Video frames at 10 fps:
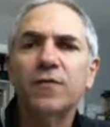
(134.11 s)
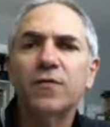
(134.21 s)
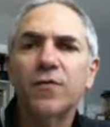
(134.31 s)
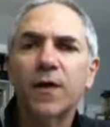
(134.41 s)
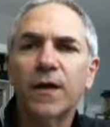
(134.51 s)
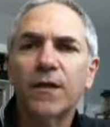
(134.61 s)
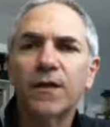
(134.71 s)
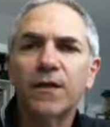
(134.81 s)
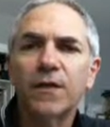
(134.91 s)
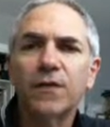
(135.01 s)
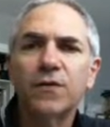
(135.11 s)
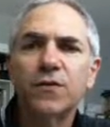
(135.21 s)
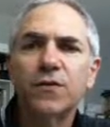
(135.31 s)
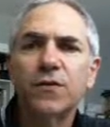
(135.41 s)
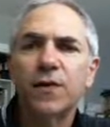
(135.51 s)
trying
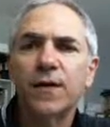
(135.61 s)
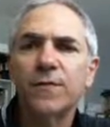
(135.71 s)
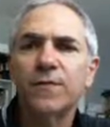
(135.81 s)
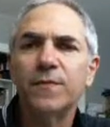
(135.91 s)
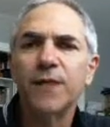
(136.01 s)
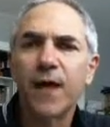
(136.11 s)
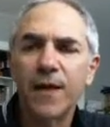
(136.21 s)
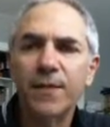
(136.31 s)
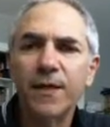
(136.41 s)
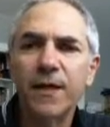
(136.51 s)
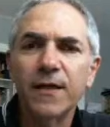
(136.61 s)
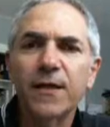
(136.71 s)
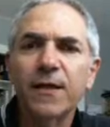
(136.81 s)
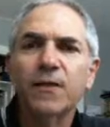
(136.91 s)
to dominate,